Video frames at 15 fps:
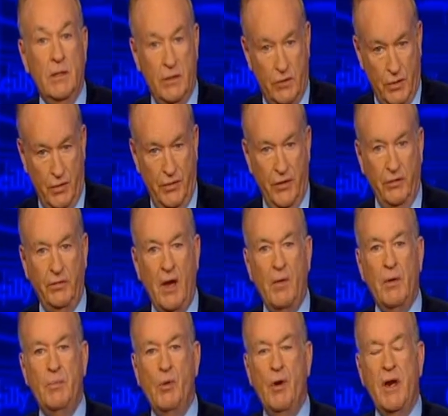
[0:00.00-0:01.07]
The truth is, I
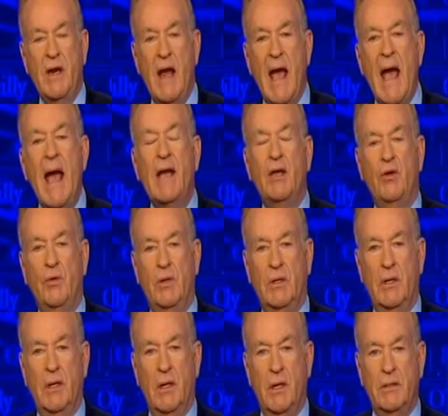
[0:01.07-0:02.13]
reported
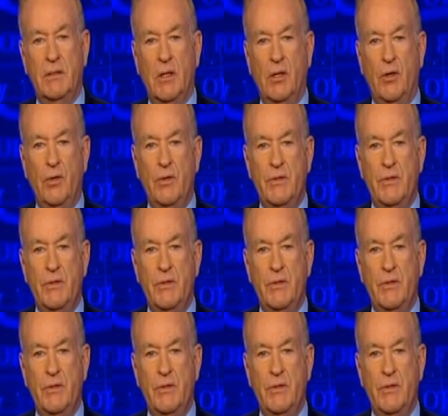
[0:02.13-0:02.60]
accurately on Tiller,